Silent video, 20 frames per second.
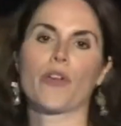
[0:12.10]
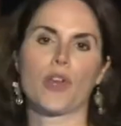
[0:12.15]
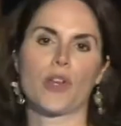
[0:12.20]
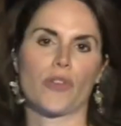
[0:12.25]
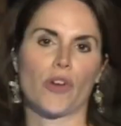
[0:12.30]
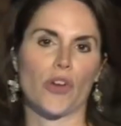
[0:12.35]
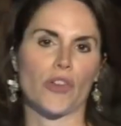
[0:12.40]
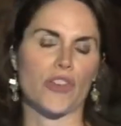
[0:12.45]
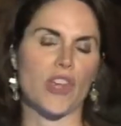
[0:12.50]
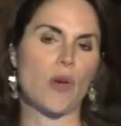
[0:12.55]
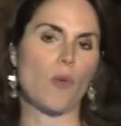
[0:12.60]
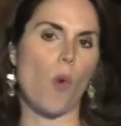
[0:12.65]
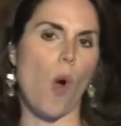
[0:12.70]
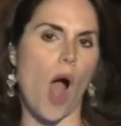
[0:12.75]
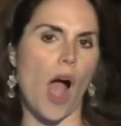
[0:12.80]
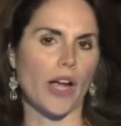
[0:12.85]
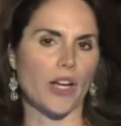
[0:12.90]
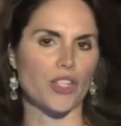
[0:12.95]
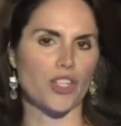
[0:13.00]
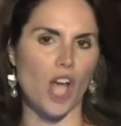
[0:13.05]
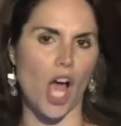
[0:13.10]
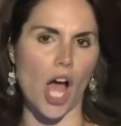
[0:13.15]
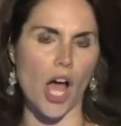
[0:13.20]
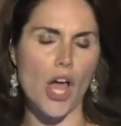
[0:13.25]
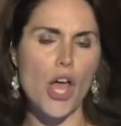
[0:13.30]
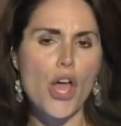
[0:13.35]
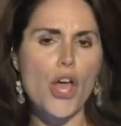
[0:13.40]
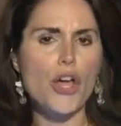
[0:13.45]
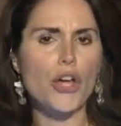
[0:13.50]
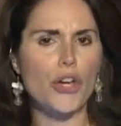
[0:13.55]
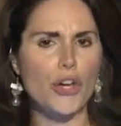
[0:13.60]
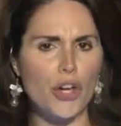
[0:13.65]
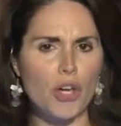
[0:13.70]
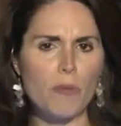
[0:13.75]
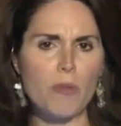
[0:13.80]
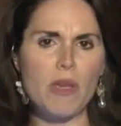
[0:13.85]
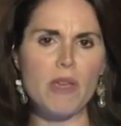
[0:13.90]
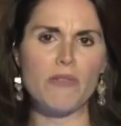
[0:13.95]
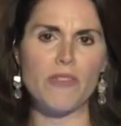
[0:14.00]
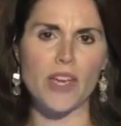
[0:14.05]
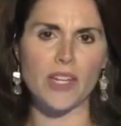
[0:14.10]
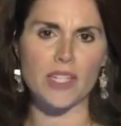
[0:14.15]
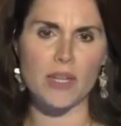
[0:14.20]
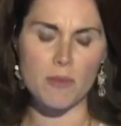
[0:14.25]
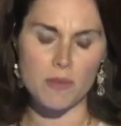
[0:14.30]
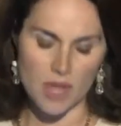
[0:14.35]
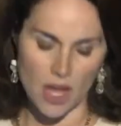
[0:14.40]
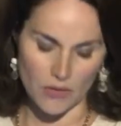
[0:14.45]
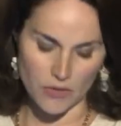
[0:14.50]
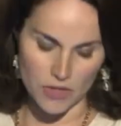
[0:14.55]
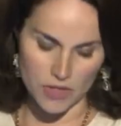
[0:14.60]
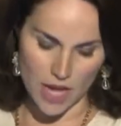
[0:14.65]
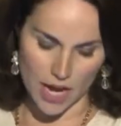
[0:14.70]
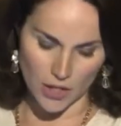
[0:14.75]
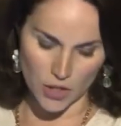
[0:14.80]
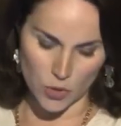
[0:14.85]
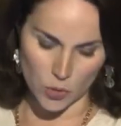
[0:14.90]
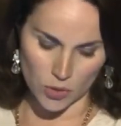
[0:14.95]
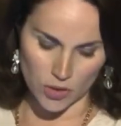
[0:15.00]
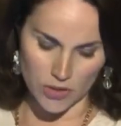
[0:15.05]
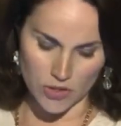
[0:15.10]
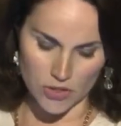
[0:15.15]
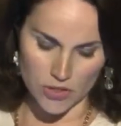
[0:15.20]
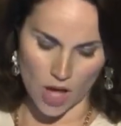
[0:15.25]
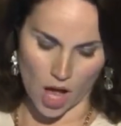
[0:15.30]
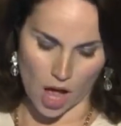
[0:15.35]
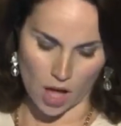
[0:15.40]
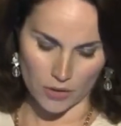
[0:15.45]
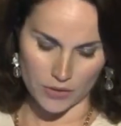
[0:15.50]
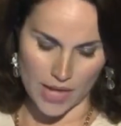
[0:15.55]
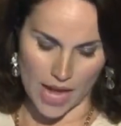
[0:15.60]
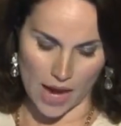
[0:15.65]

University in Waukesha, could be victims of sexual assault.